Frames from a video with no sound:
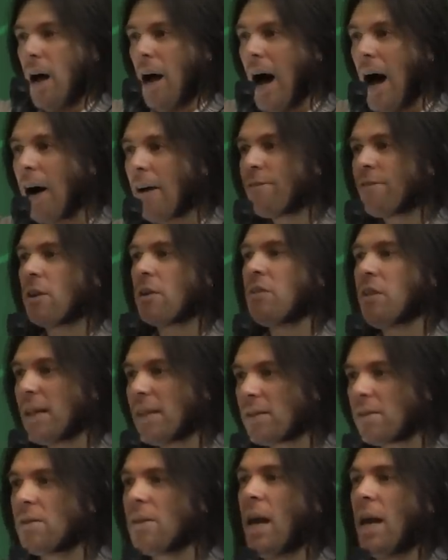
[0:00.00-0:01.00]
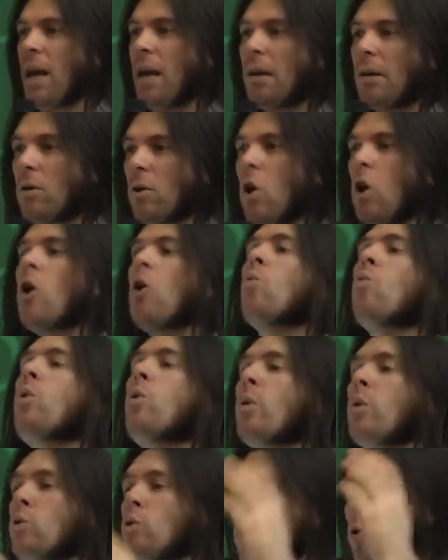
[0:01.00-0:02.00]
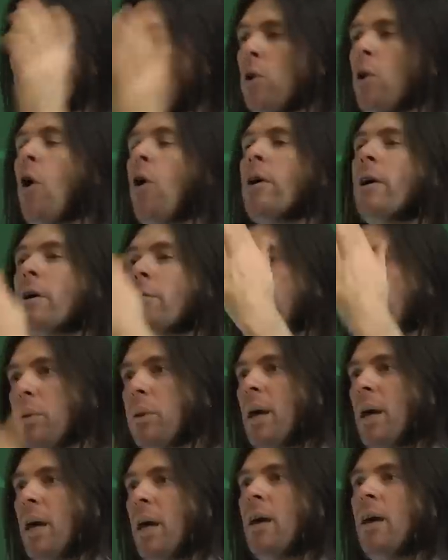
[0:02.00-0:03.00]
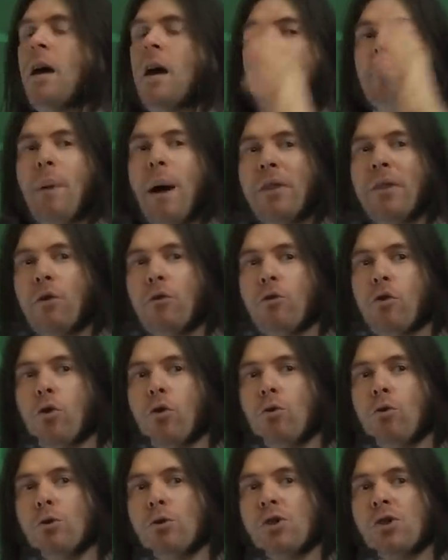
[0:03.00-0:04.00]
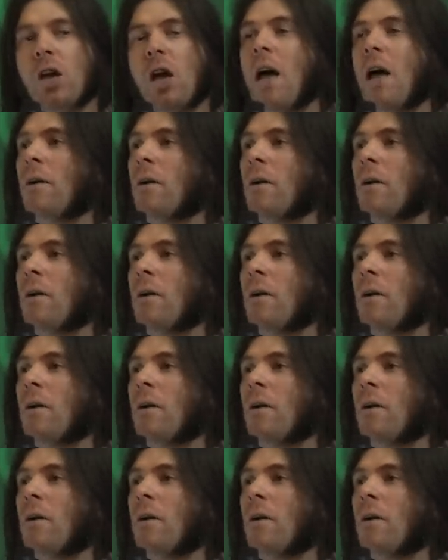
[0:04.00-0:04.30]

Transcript: after this day, we will no longer play by the rules